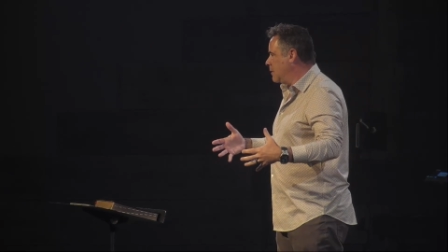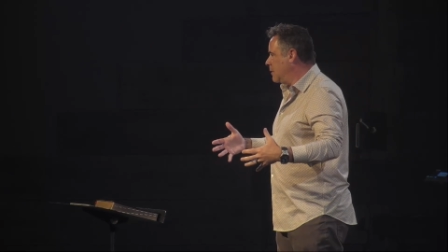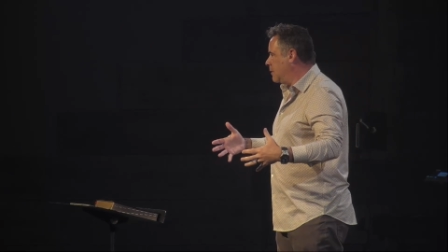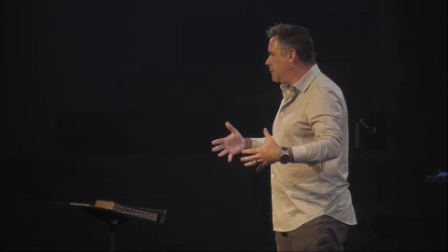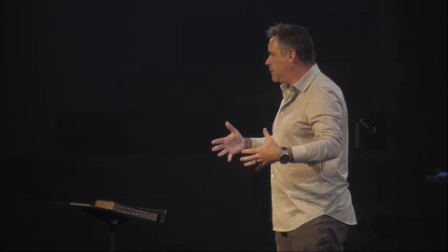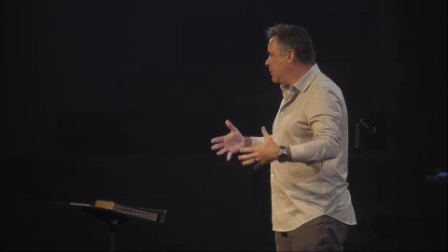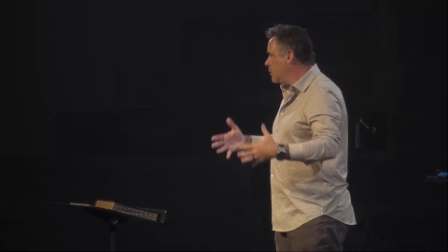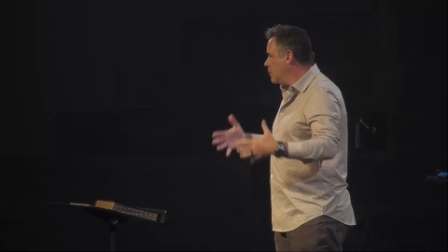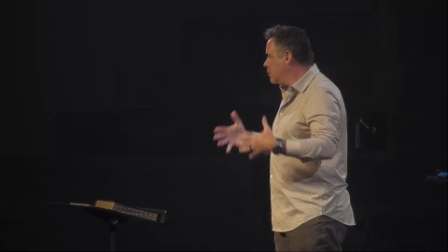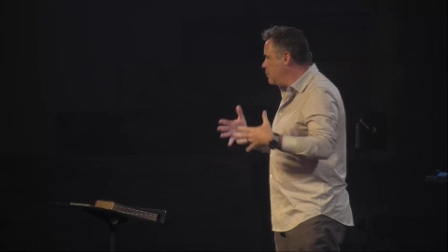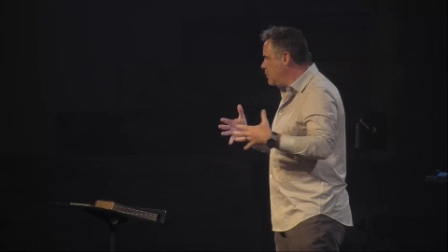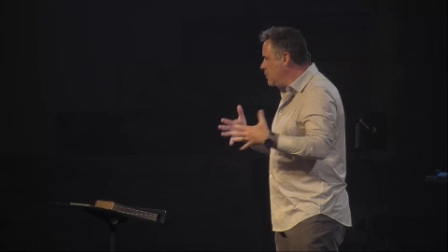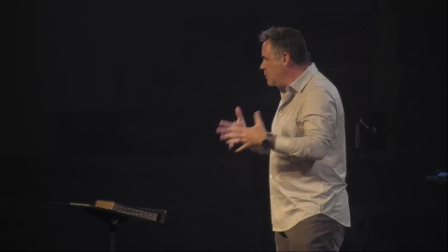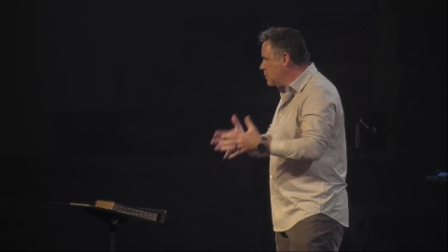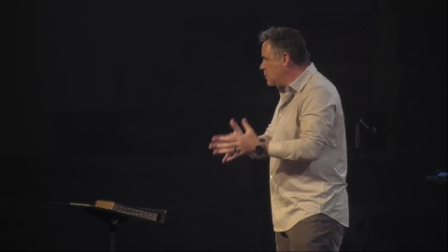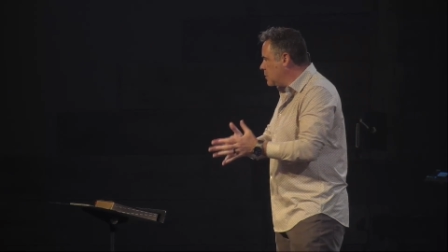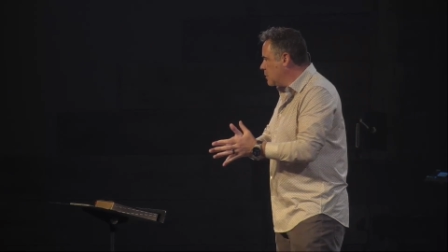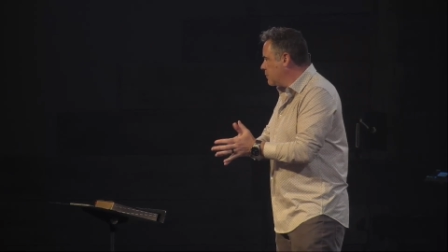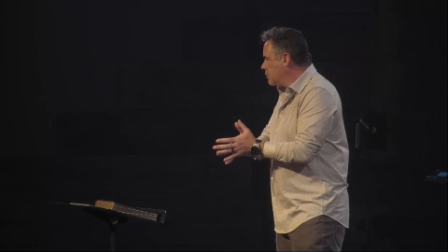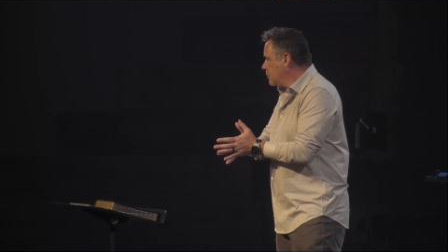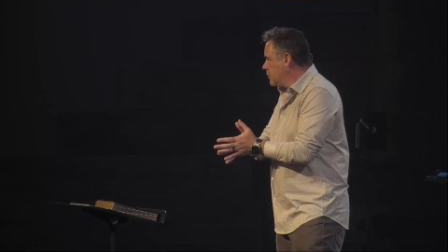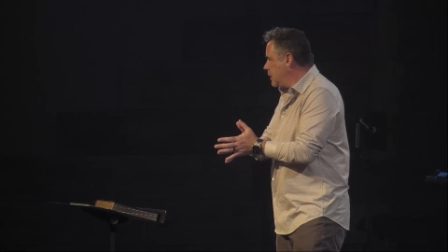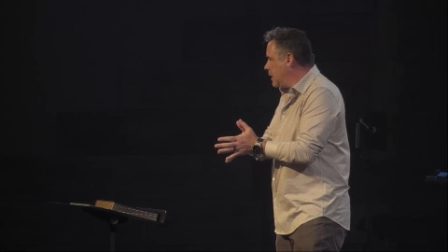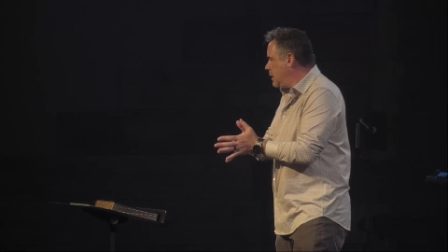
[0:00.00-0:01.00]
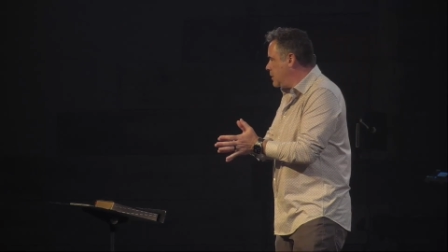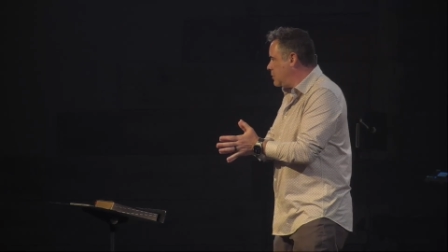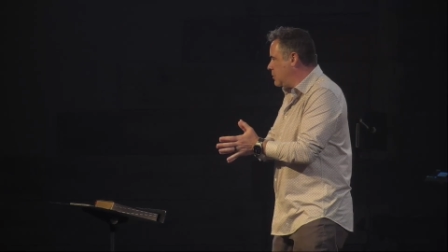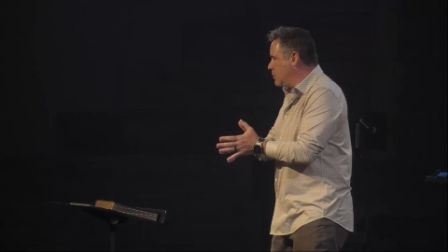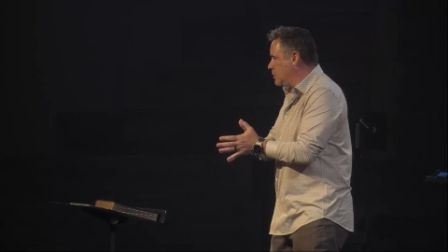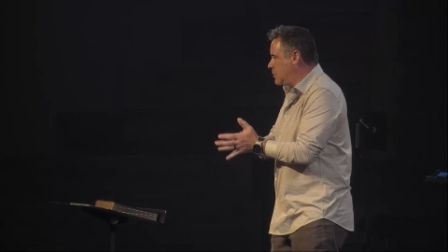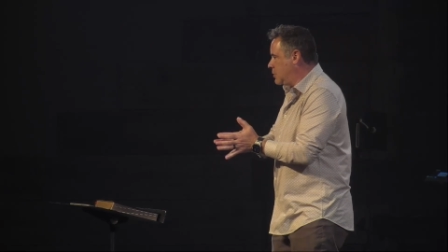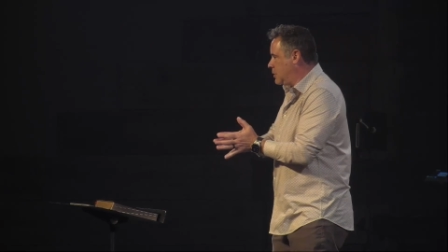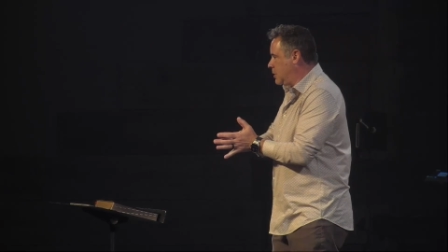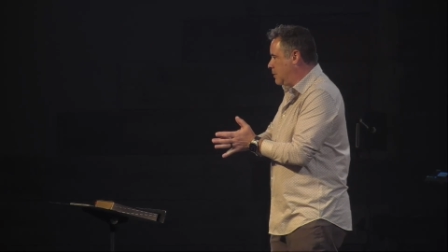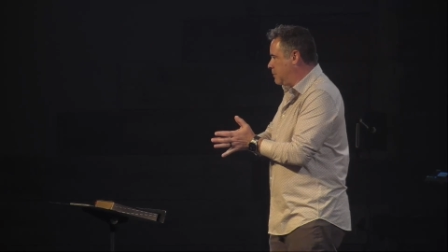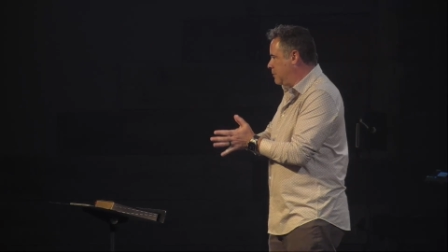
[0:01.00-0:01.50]
If you're in an abusive
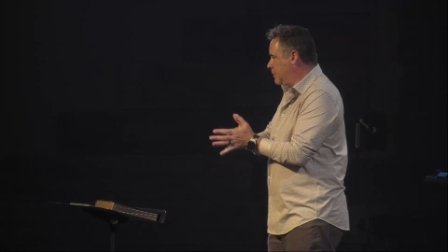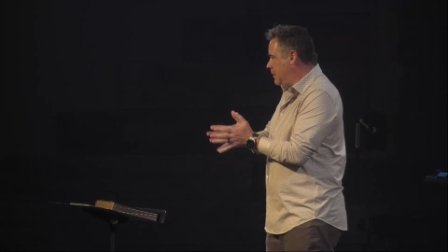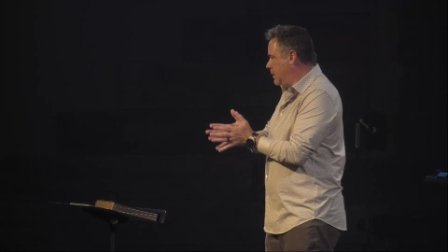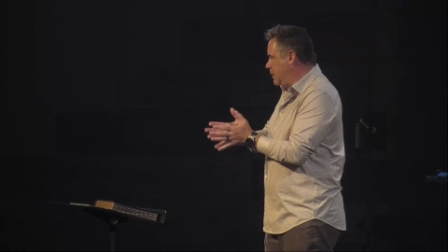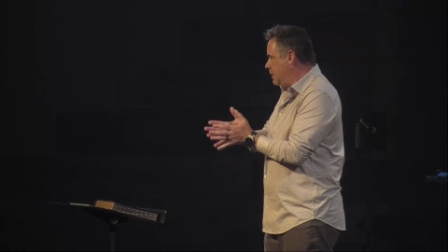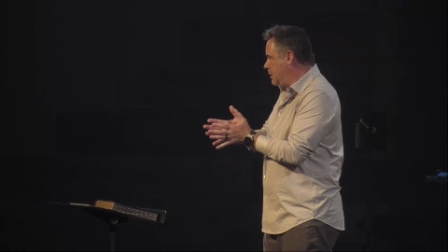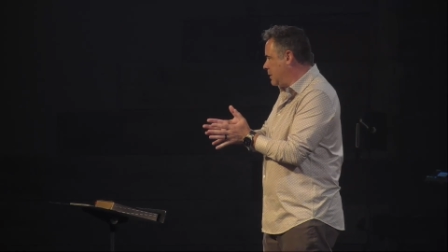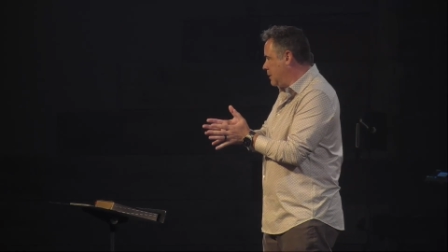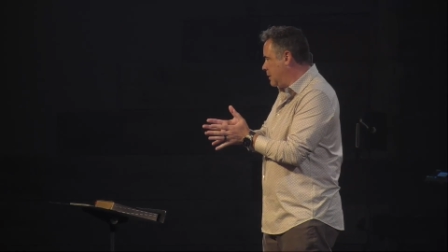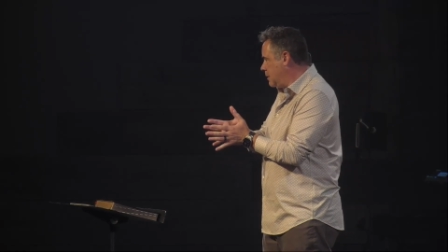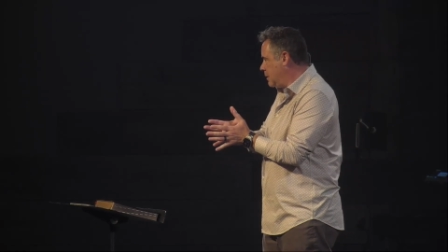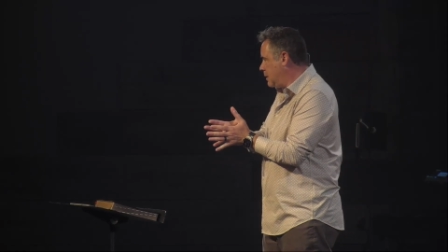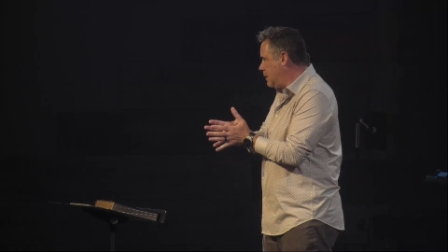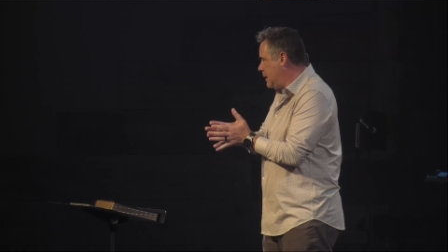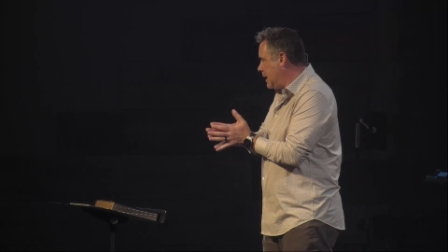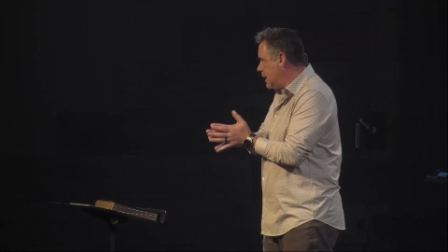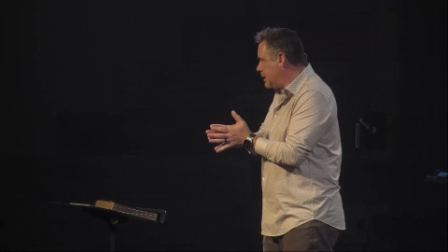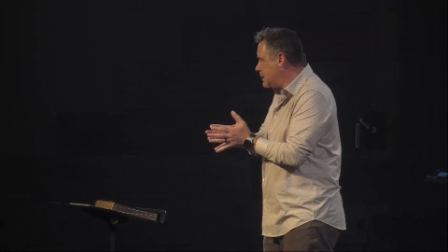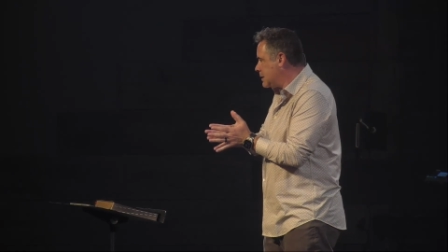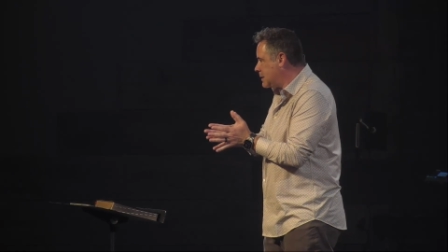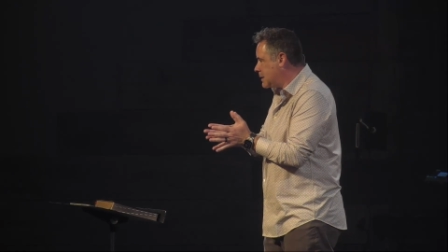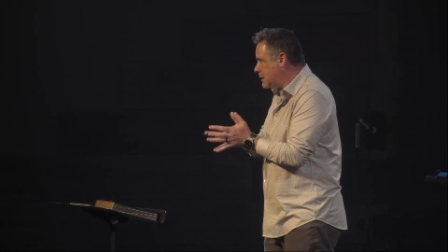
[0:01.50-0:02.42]
relationship, get